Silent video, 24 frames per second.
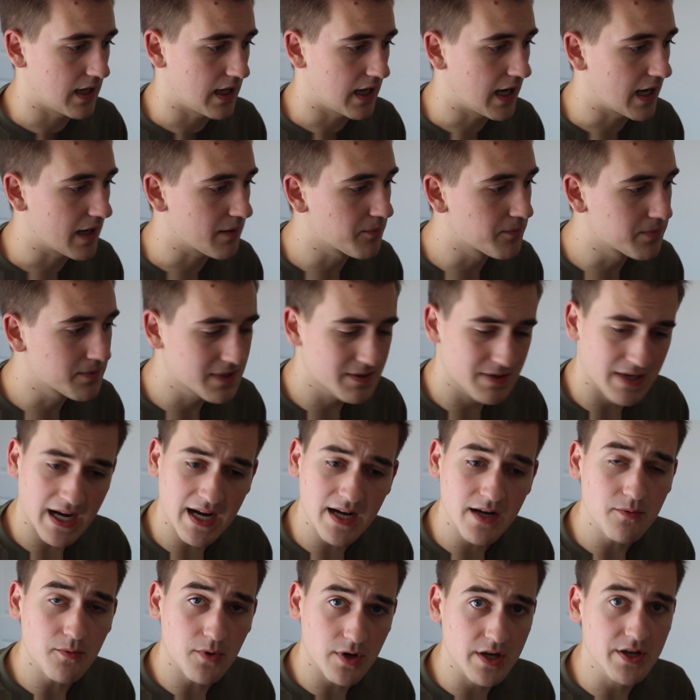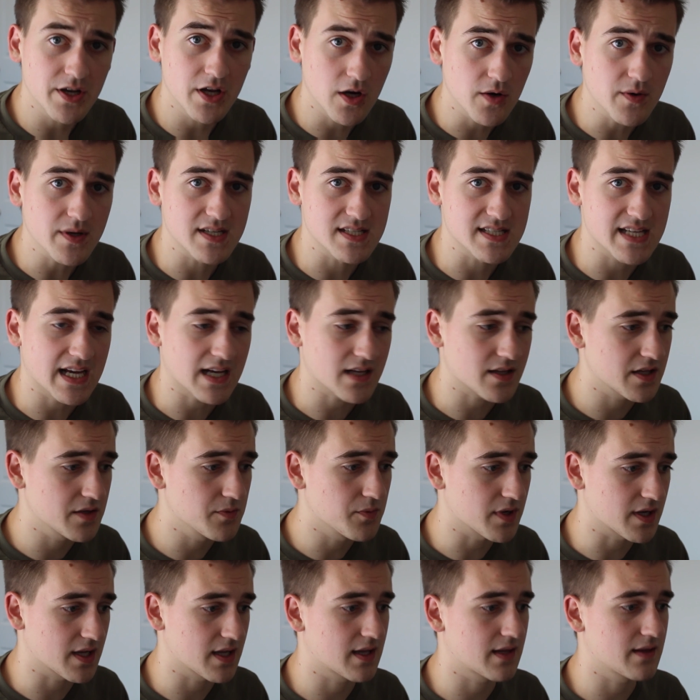I kind of want to know exactly
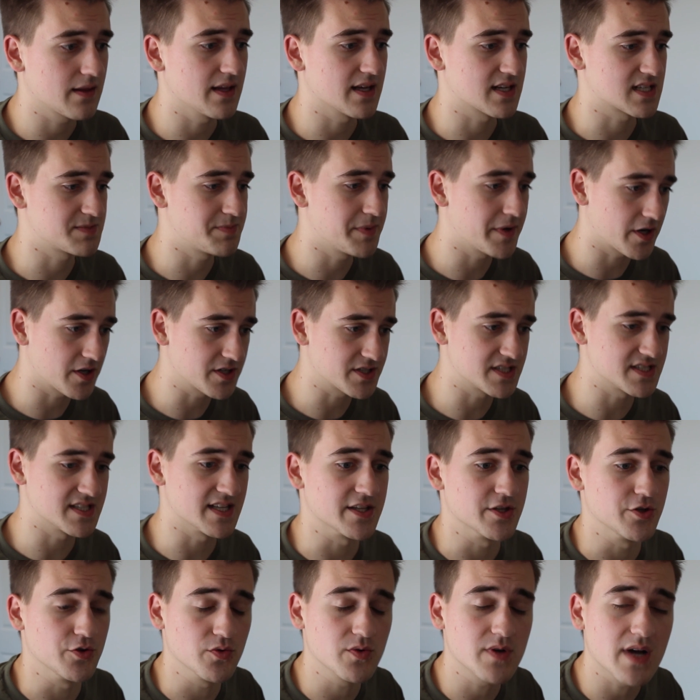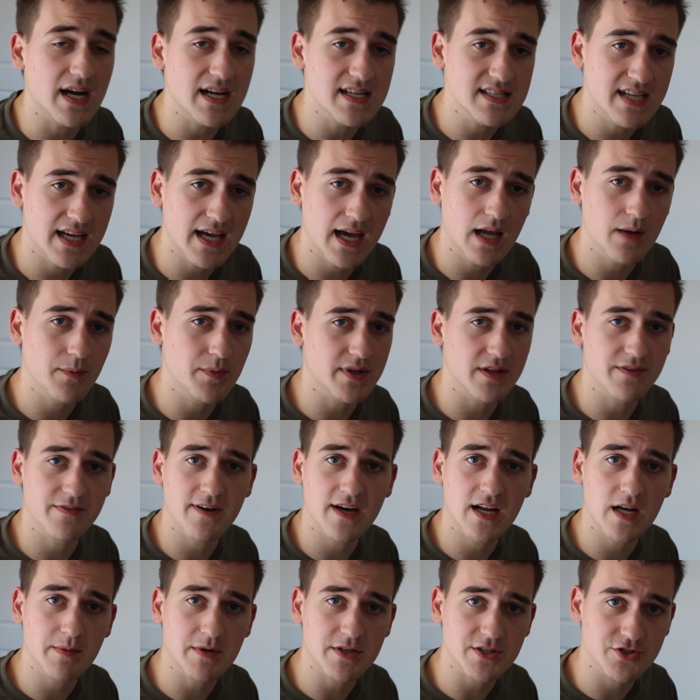what experiences that you guys had with the
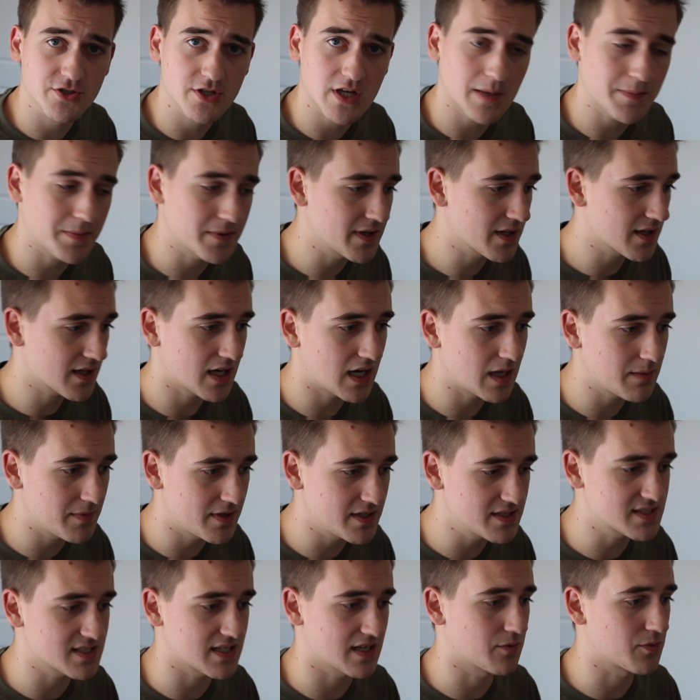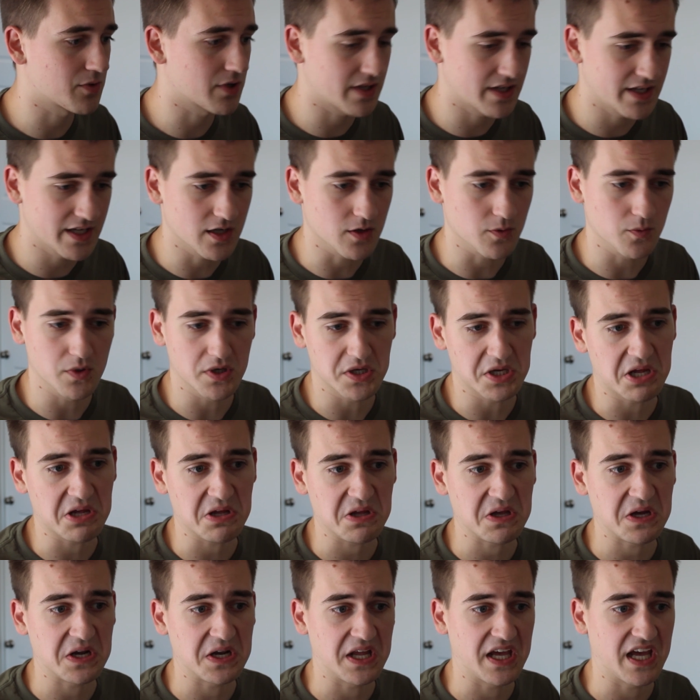Finalmouse drop in the comments. I want to hear what
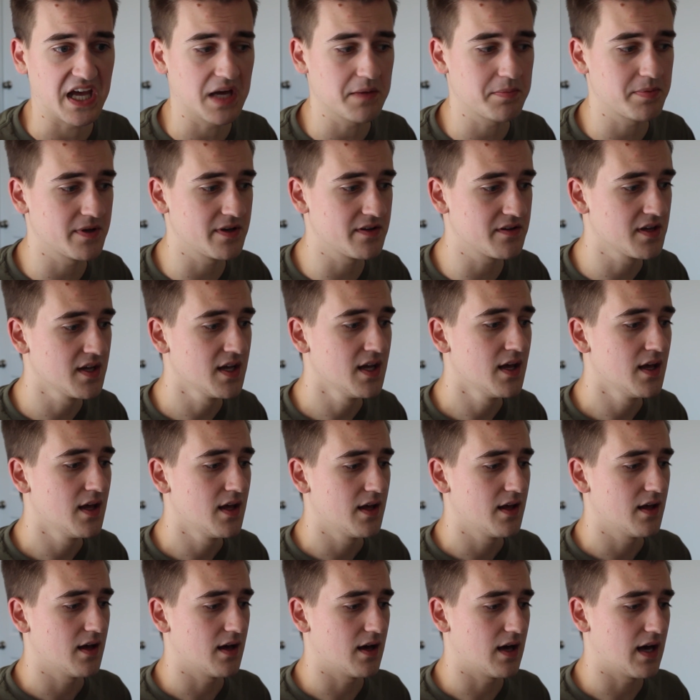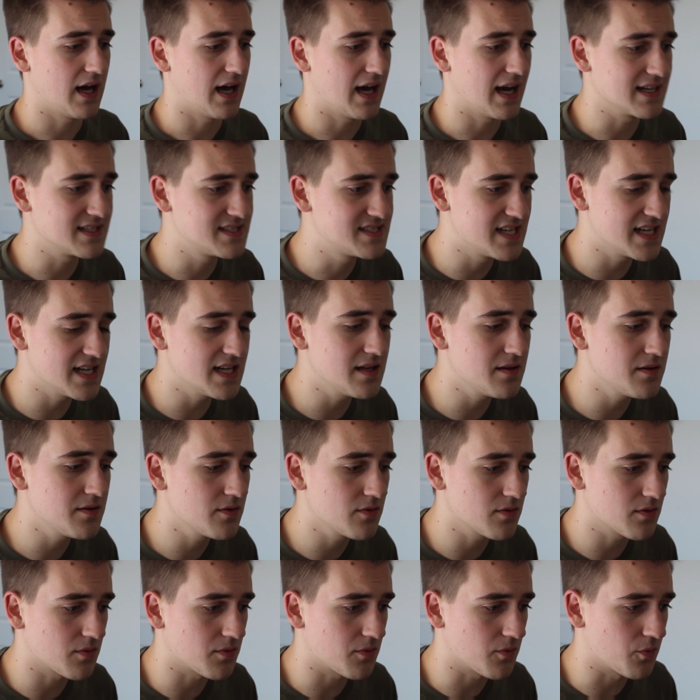kind of happened. I didn't
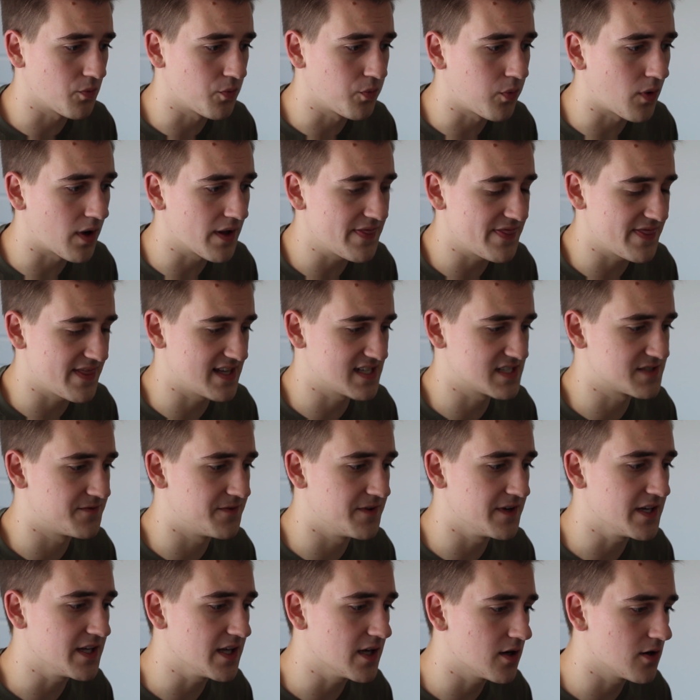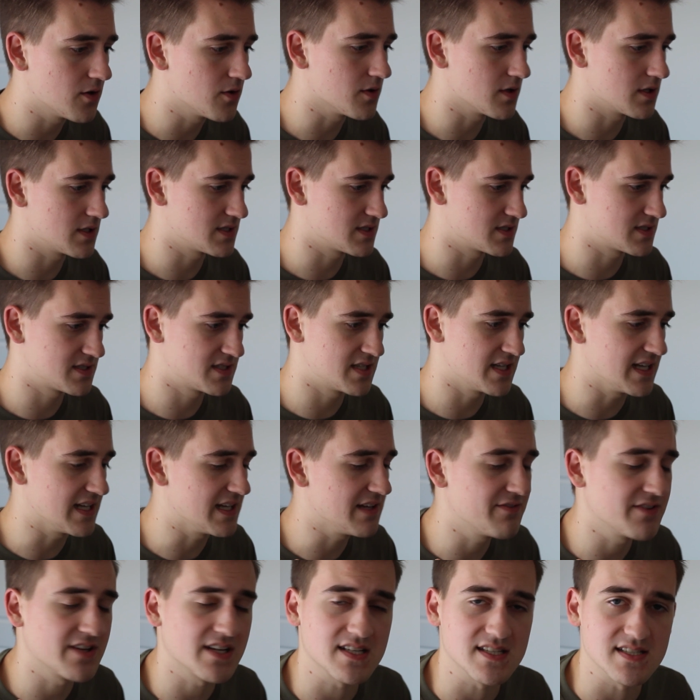want this video to
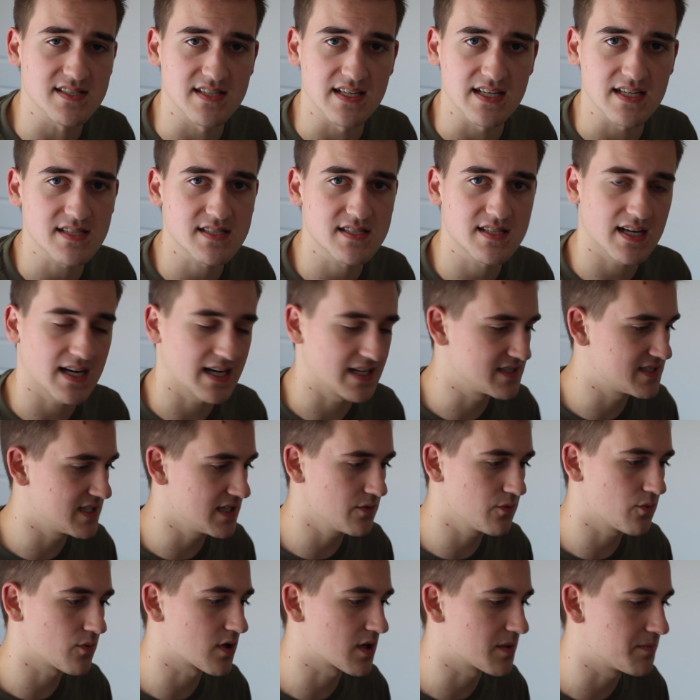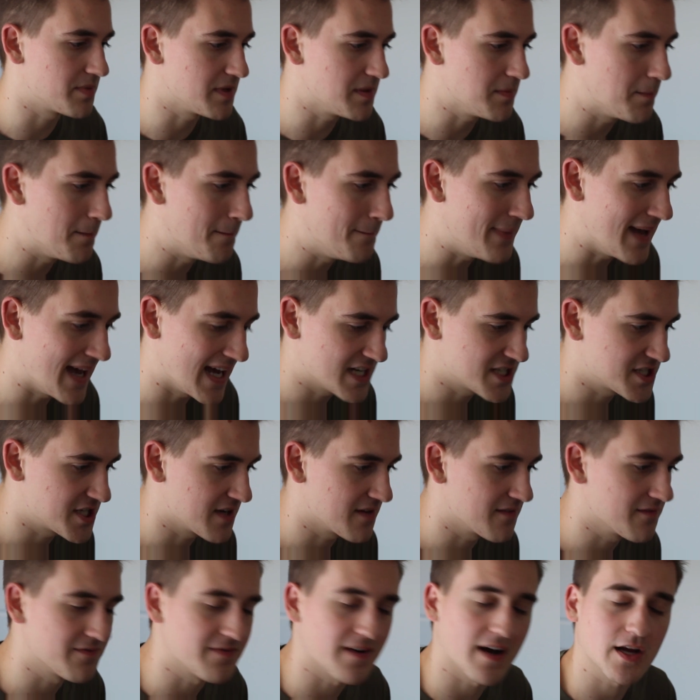even exist. I didn't want to be
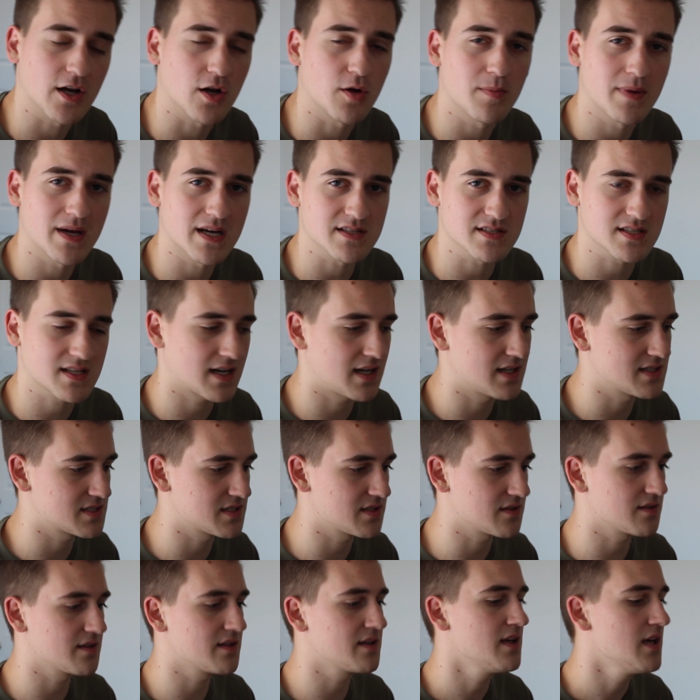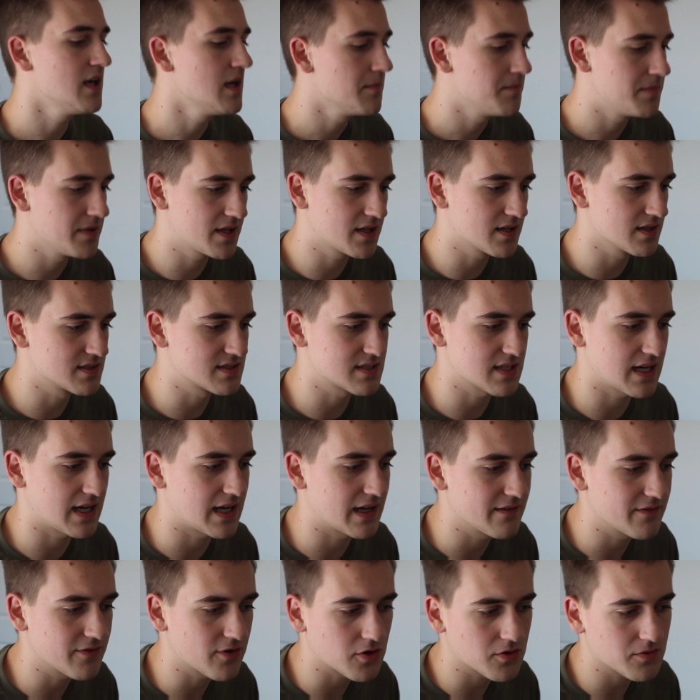bashing Finalmouse constantly because
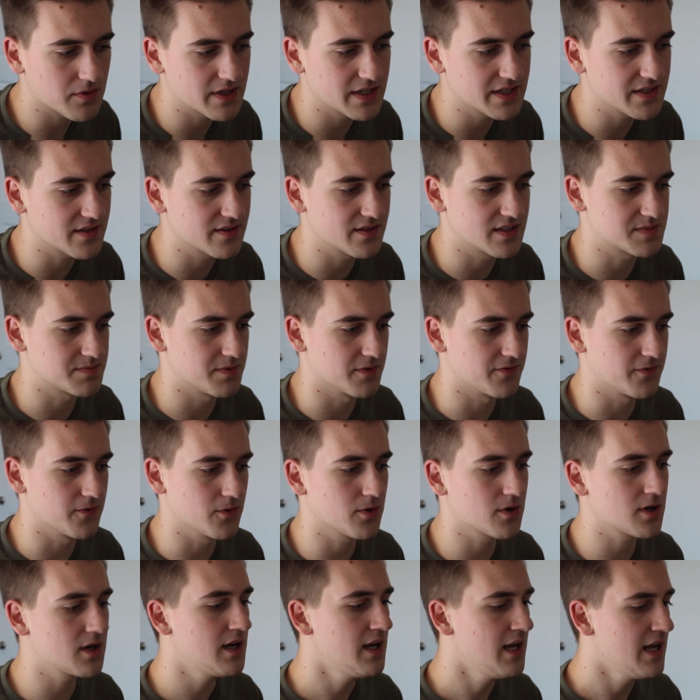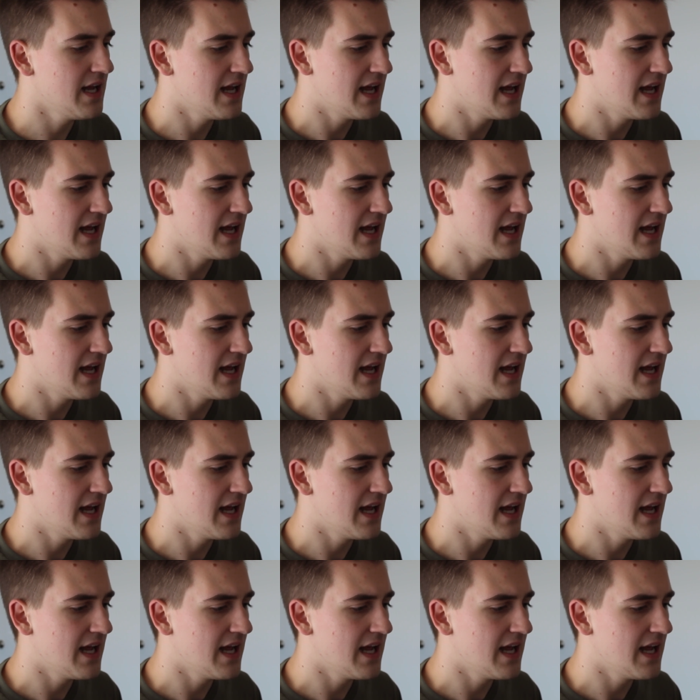I've already done this before,